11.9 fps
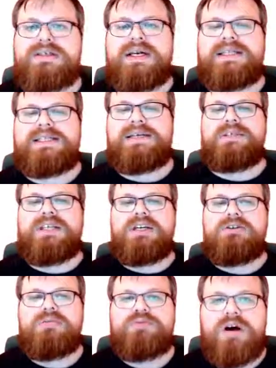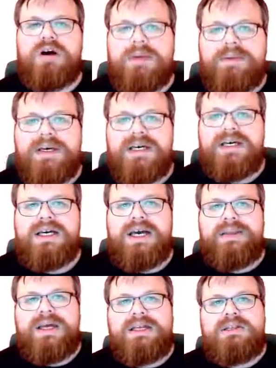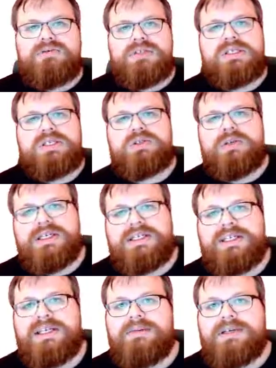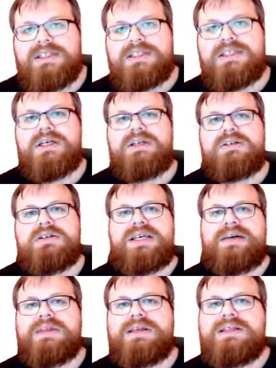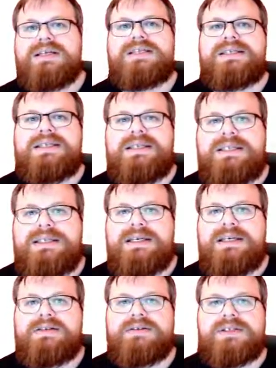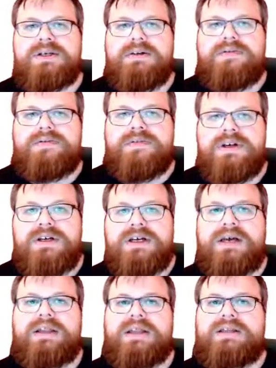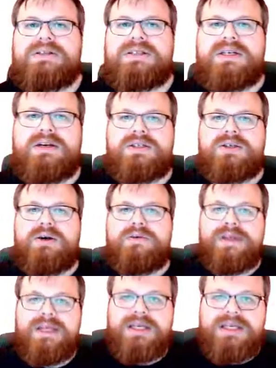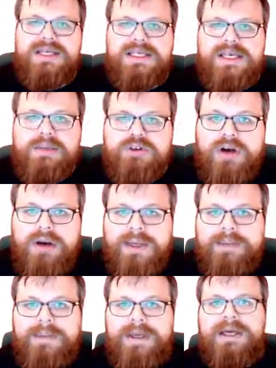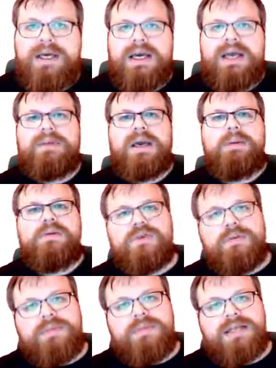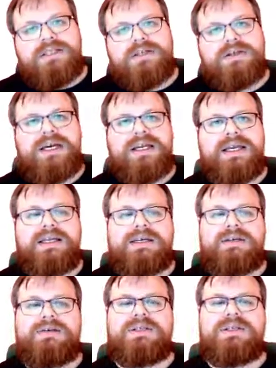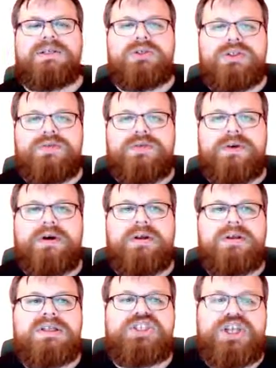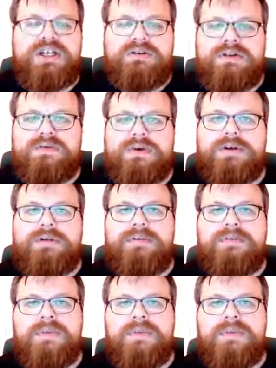You get some general problem, and then you restrict it a bit to something that's easier to solve. And then you start solving the easier problem, and maybe from that you can get a good solution for the general one.